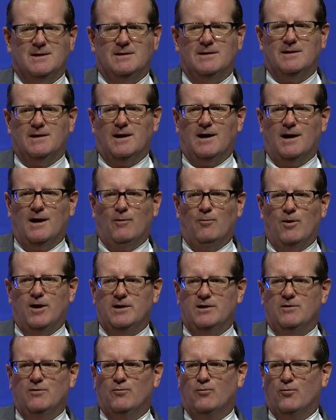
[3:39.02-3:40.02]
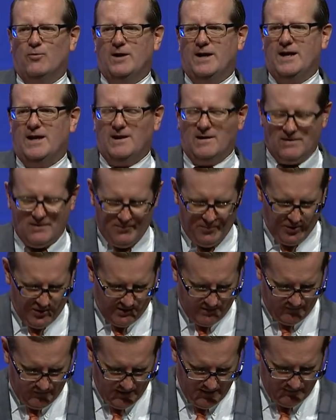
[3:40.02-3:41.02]
Uh, what you read in the book
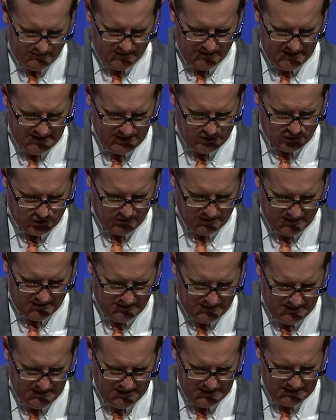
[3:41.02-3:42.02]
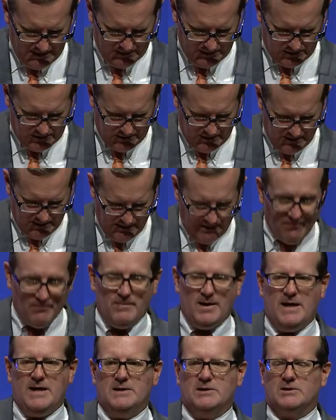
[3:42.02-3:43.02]
of Revelation is an
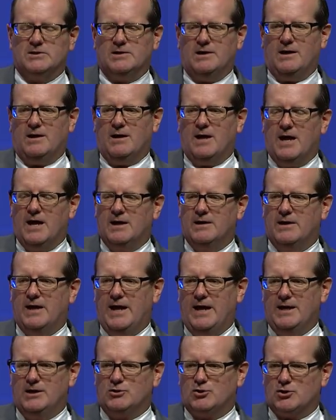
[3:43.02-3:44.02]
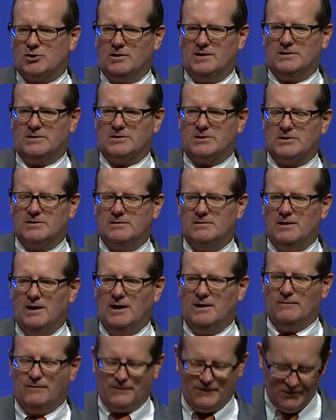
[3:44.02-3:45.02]
amazing and ancient
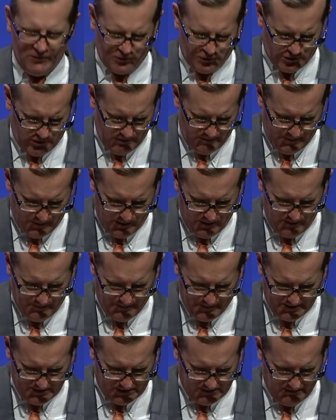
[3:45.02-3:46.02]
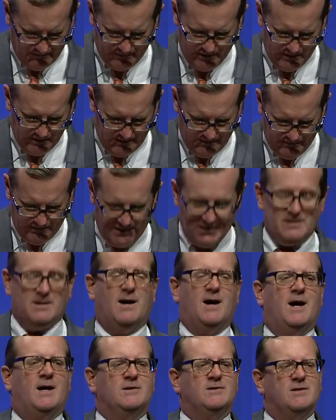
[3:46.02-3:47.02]
and future purpose of the living
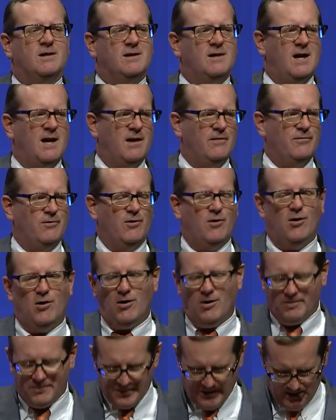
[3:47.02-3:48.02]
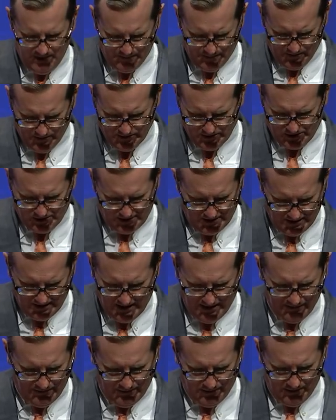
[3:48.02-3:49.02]
God to gather all peoples
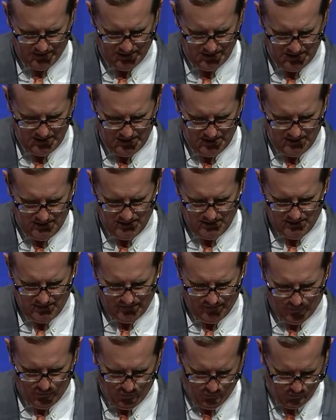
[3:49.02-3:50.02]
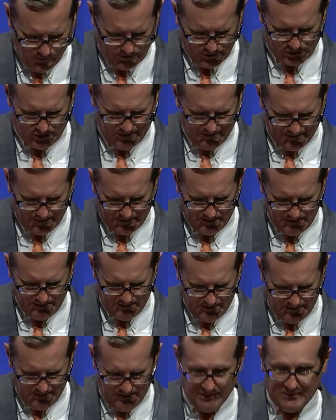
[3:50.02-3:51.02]
together for worship
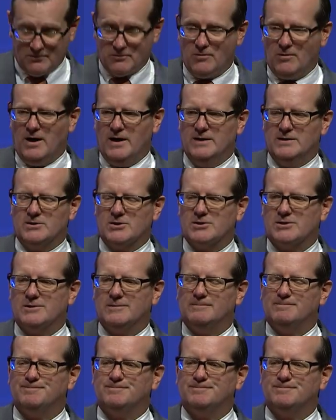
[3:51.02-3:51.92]
in Christ